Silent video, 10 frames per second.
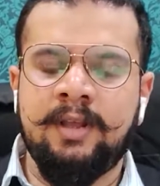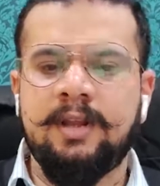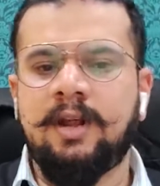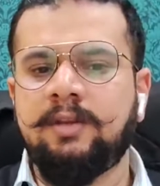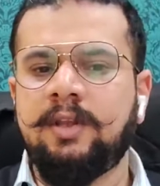
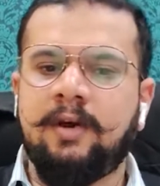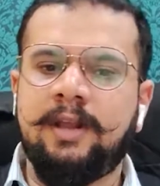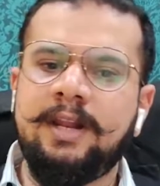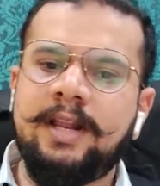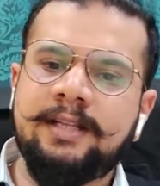Now, the oil
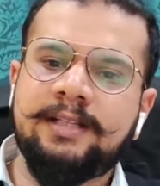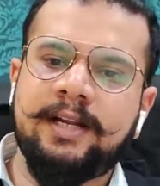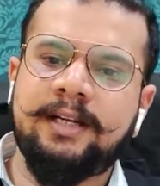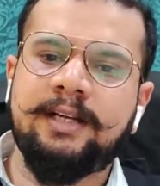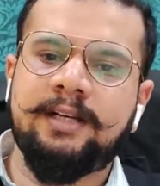and gas
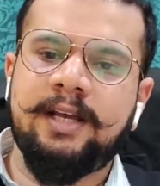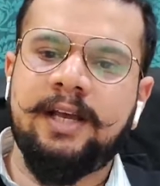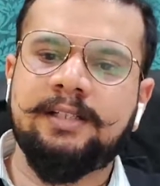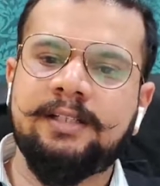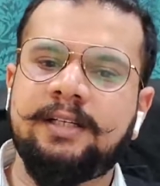sector
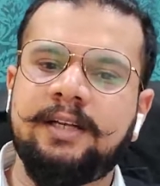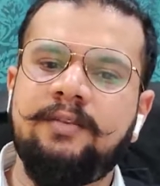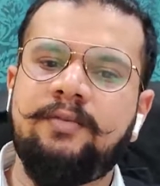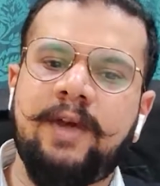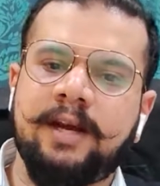has
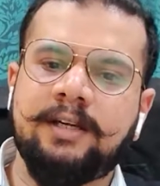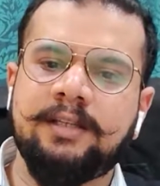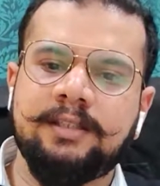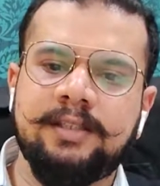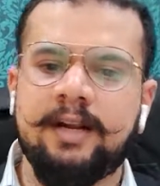certain
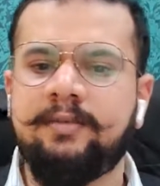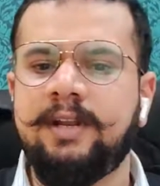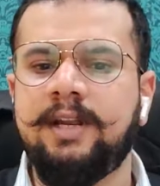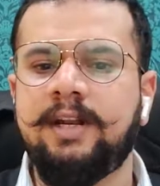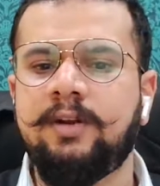factors that we
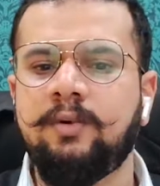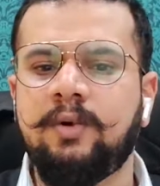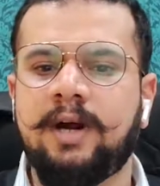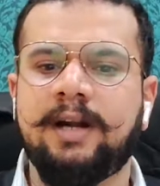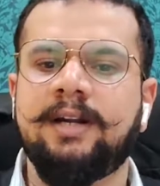need
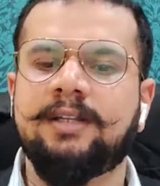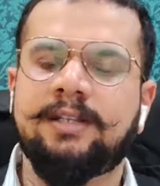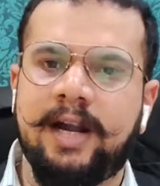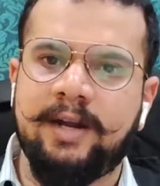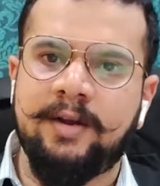to
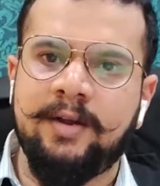understand.